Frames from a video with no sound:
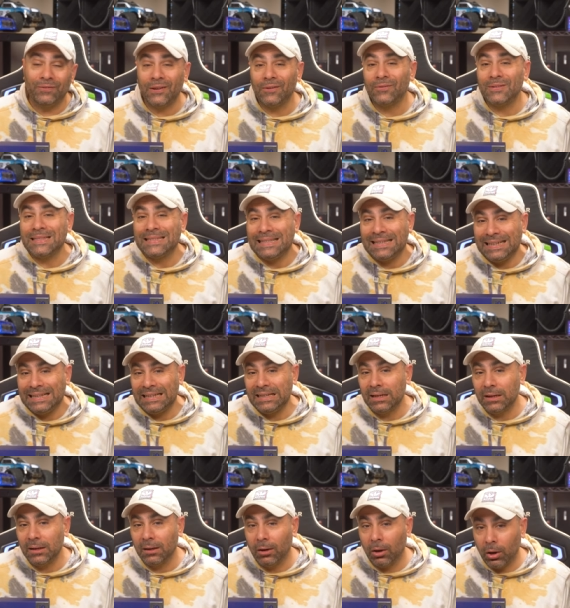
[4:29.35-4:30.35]

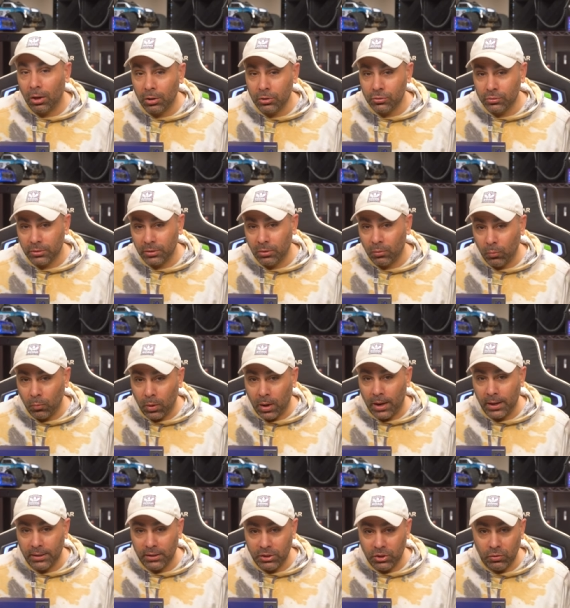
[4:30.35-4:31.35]
1500
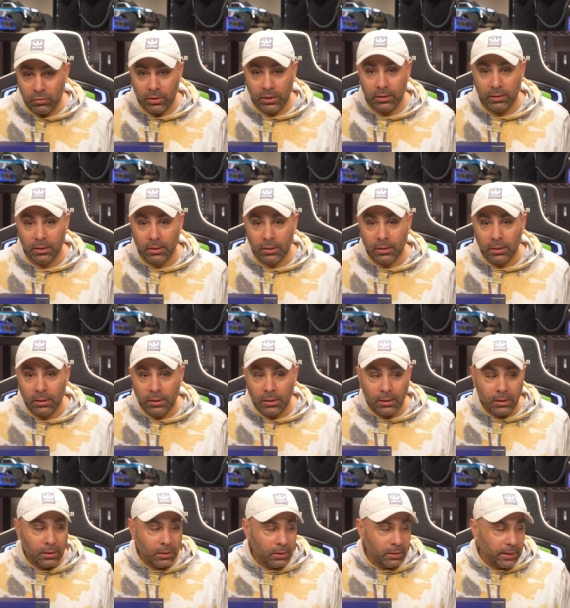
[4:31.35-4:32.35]
watt unit.
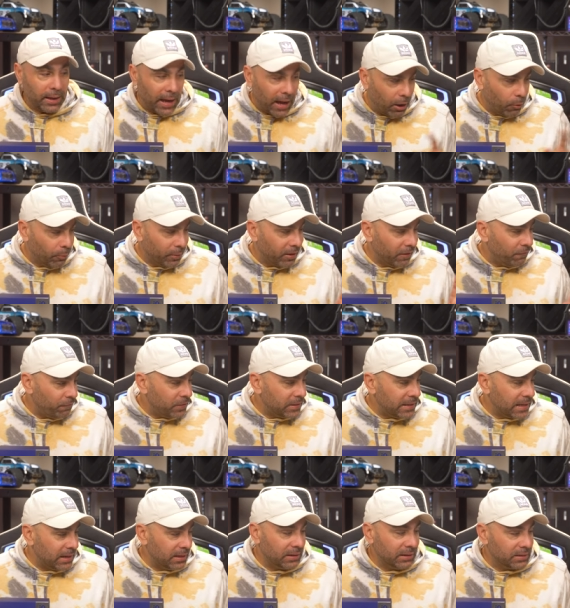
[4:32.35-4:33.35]
Now, how are we gonna fit
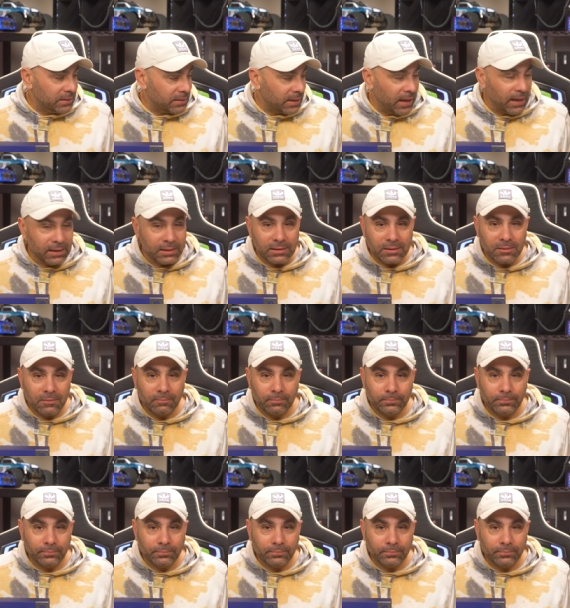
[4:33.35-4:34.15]
that in this case?